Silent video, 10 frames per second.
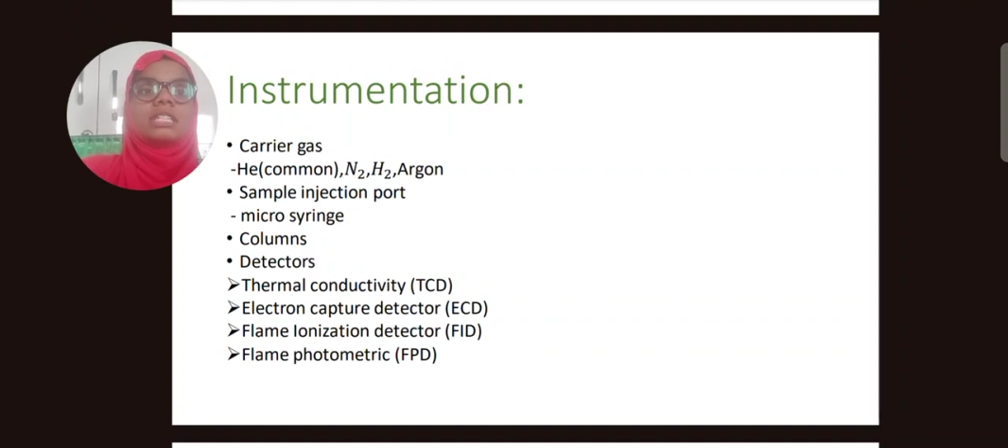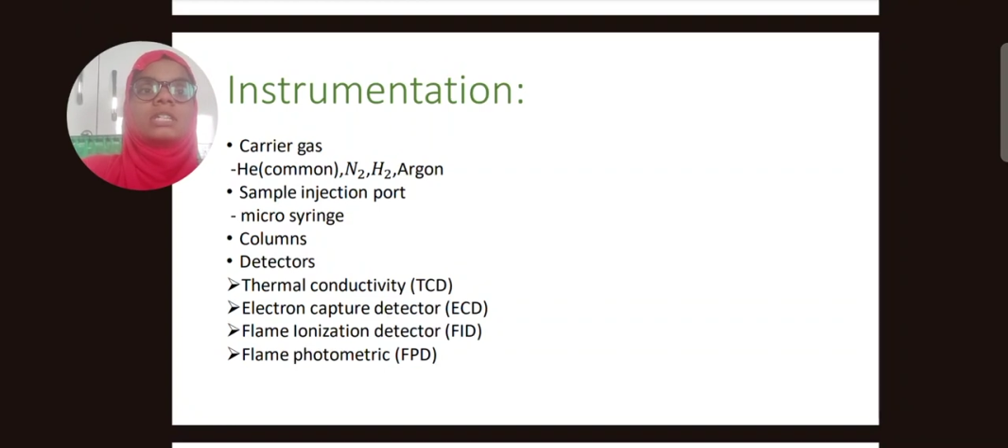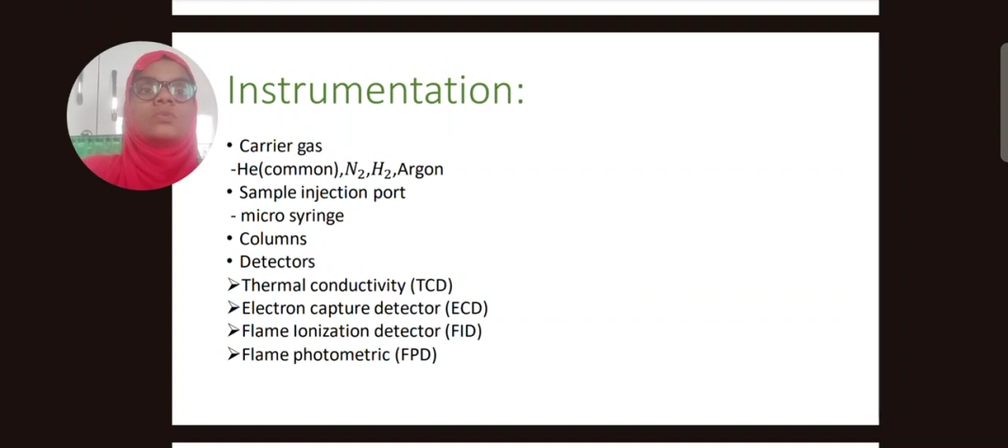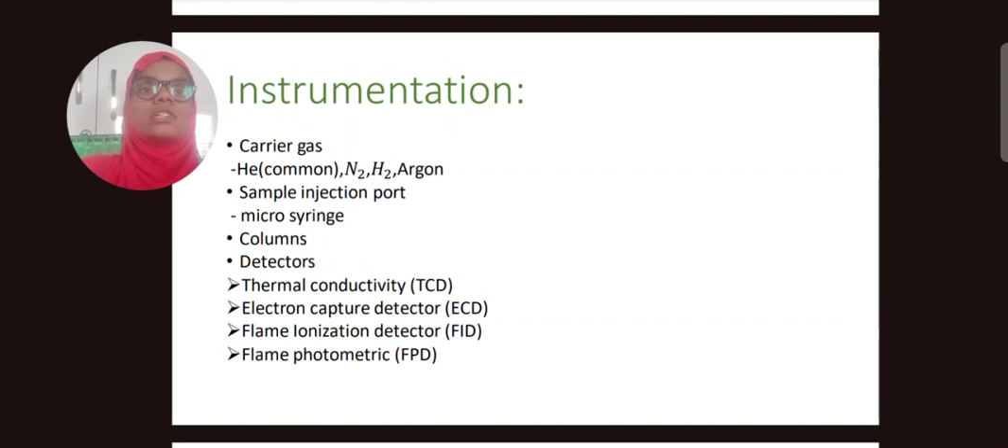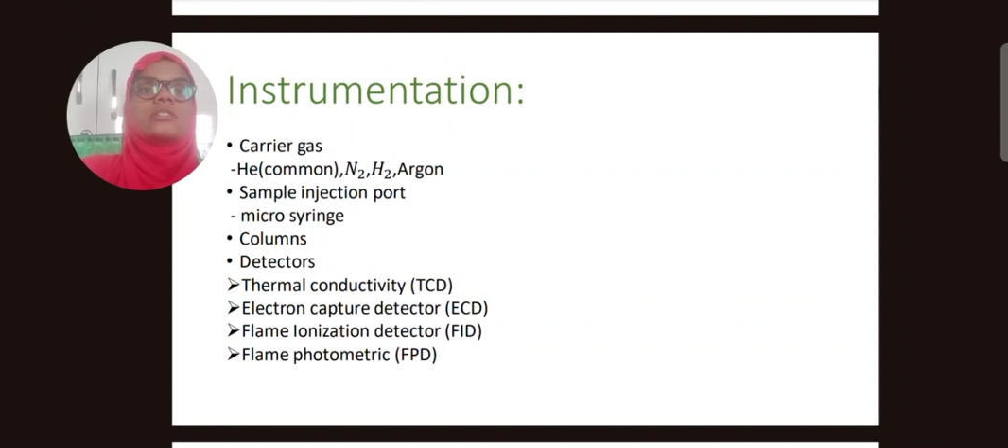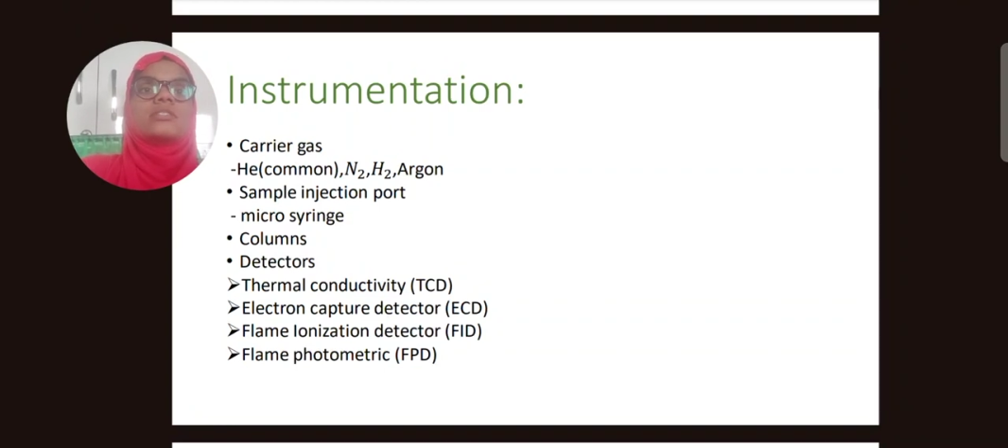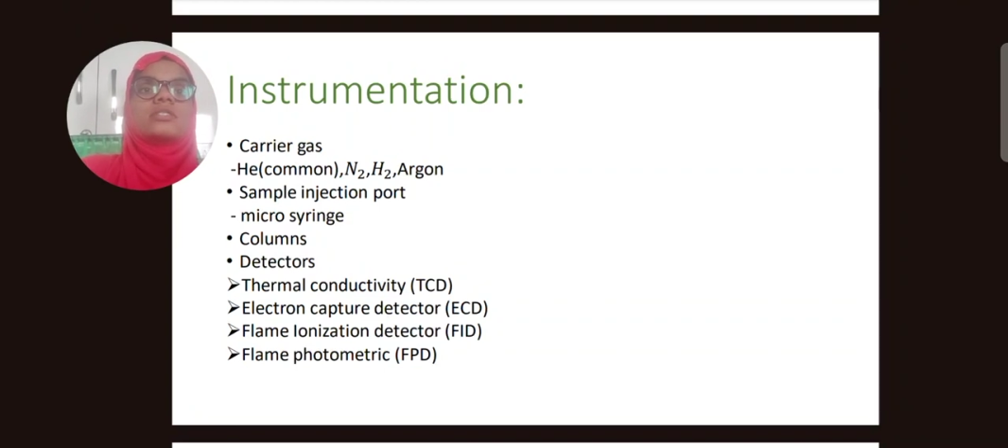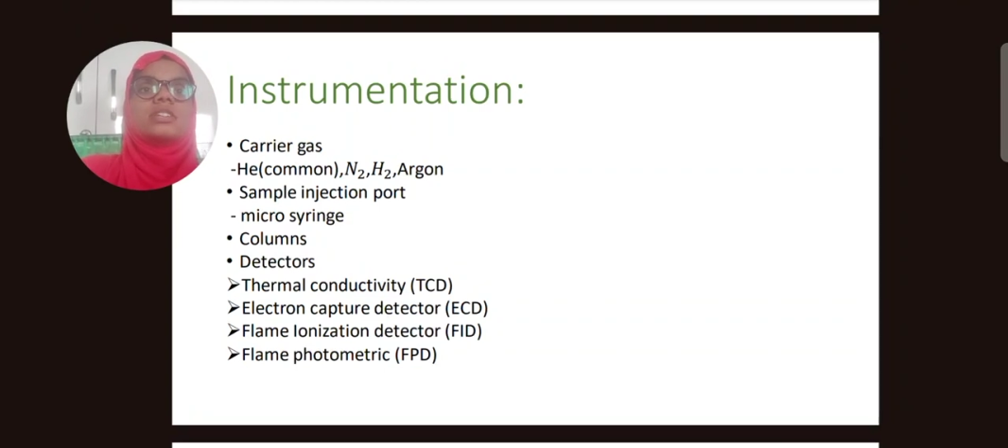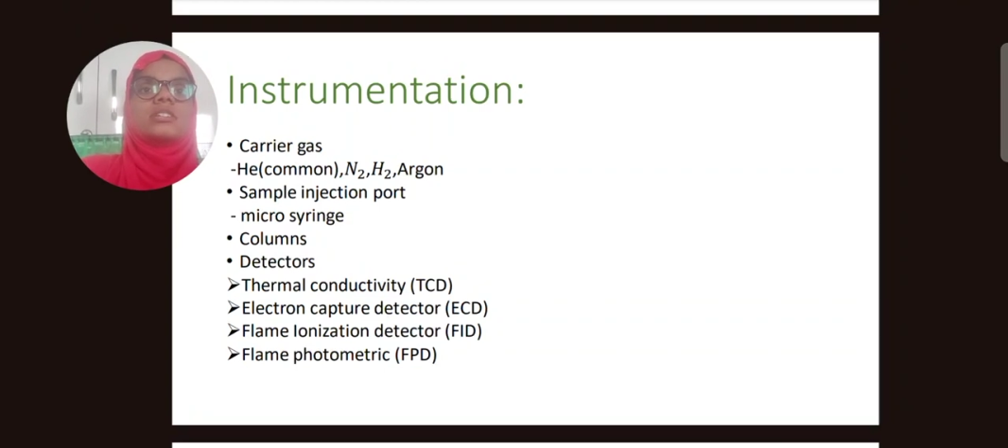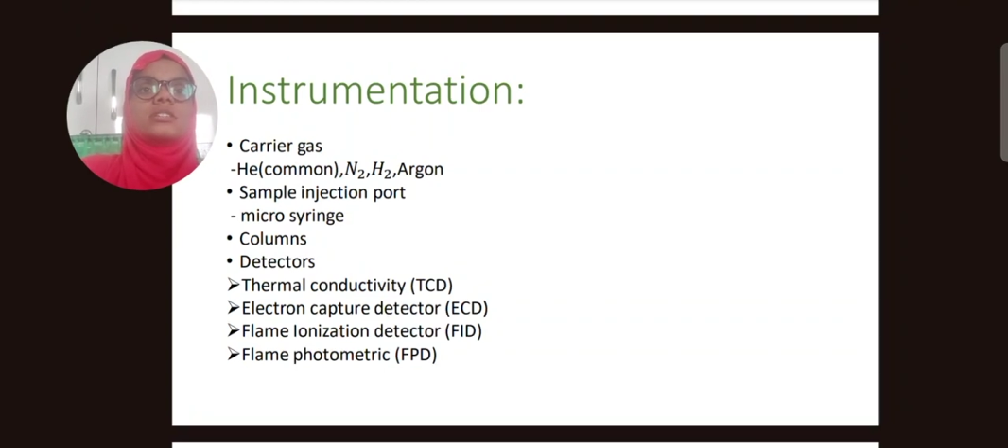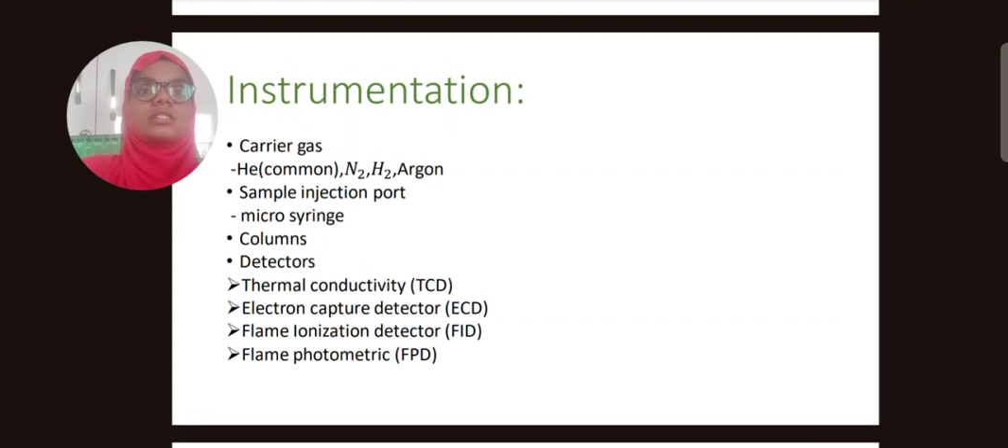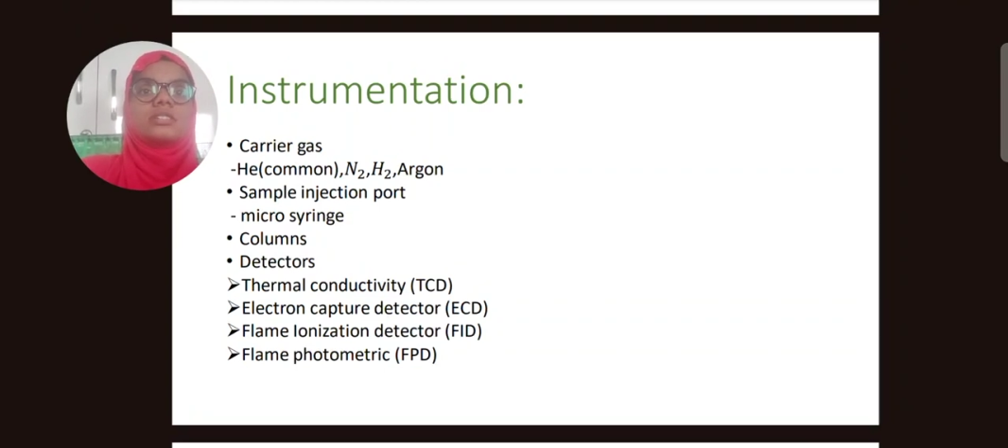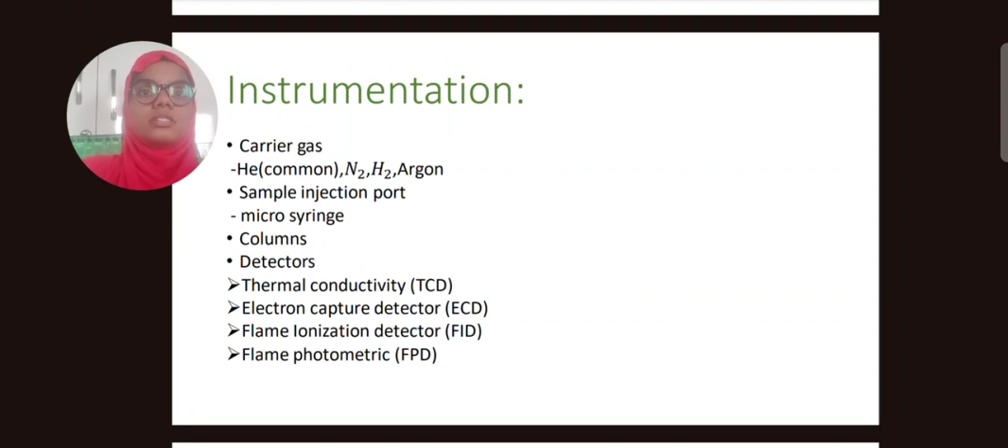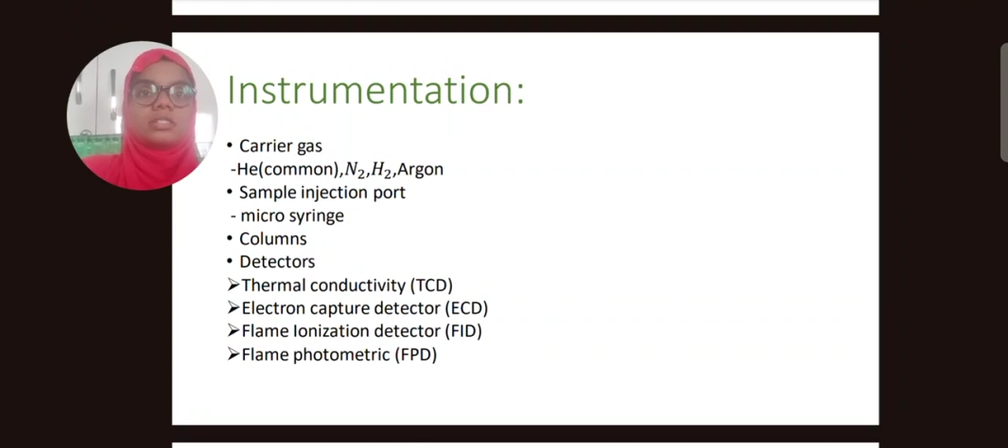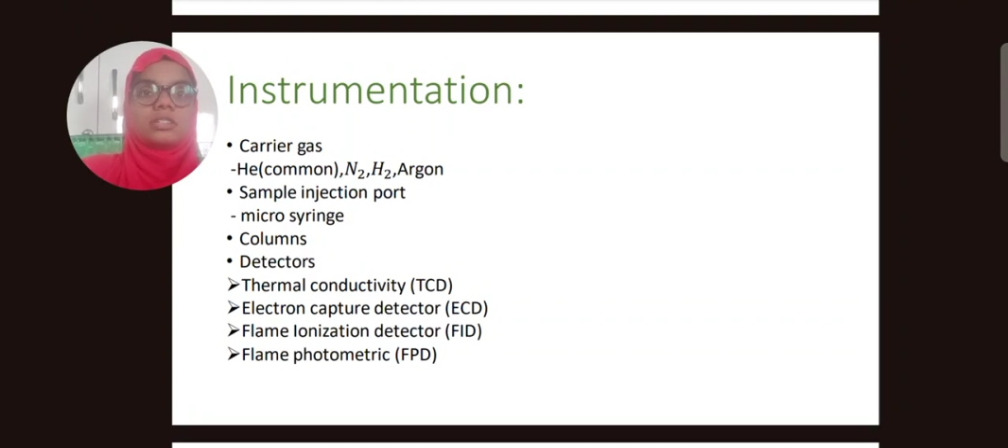which is TCD